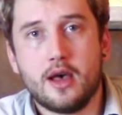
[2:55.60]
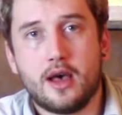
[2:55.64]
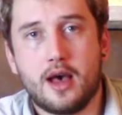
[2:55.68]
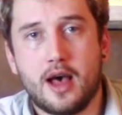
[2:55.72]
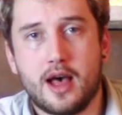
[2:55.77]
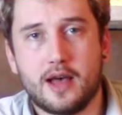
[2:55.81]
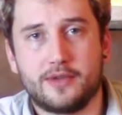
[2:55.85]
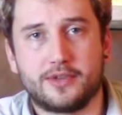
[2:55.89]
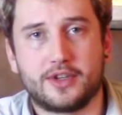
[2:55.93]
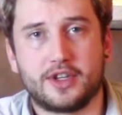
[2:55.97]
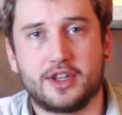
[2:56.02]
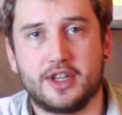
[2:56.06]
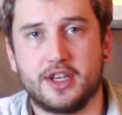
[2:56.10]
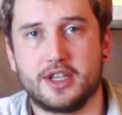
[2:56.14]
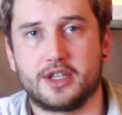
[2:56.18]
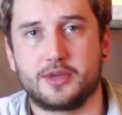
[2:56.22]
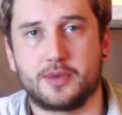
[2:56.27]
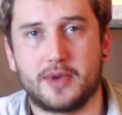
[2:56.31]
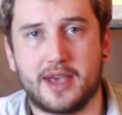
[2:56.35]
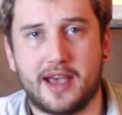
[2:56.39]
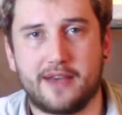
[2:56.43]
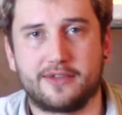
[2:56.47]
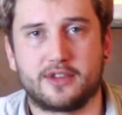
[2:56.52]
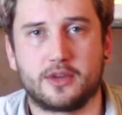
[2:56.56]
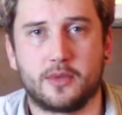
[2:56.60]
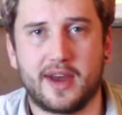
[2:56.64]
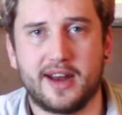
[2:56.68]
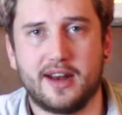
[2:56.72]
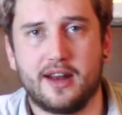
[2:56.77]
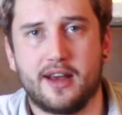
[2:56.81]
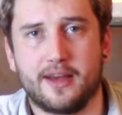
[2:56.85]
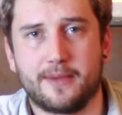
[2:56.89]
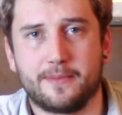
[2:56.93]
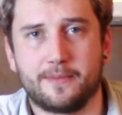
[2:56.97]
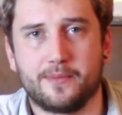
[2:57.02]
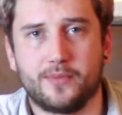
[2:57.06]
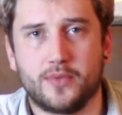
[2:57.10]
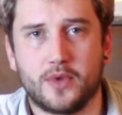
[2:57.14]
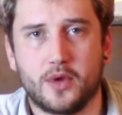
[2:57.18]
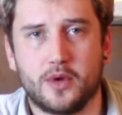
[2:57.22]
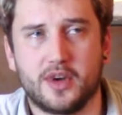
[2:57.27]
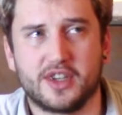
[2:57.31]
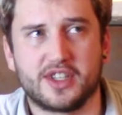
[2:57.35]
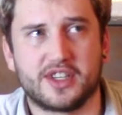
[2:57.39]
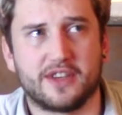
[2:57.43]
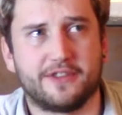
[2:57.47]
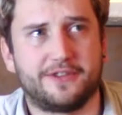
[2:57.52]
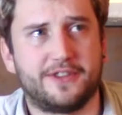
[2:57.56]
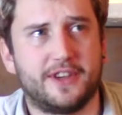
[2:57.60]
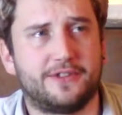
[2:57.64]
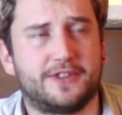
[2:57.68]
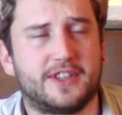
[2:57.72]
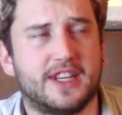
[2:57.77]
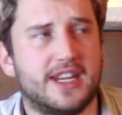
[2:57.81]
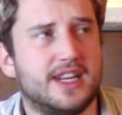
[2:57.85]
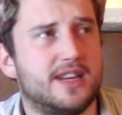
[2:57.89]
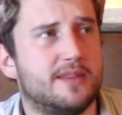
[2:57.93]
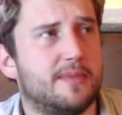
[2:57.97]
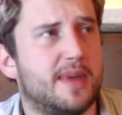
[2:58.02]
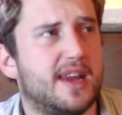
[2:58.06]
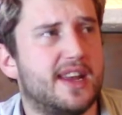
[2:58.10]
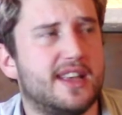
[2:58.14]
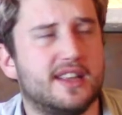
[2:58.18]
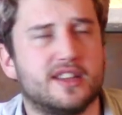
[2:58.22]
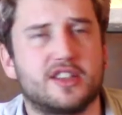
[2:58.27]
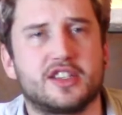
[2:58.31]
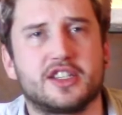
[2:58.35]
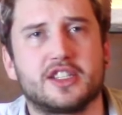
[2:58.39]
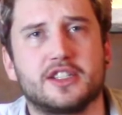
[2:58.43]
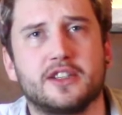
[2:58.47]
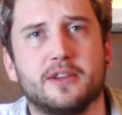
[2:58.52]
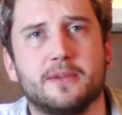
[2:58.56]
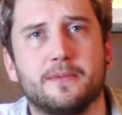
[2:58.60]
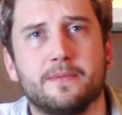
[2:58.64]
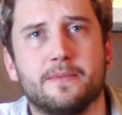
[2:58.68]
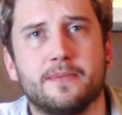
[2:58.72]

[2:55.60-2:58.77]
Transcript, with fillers: After this we have to wait like, what is it, 15 minutes?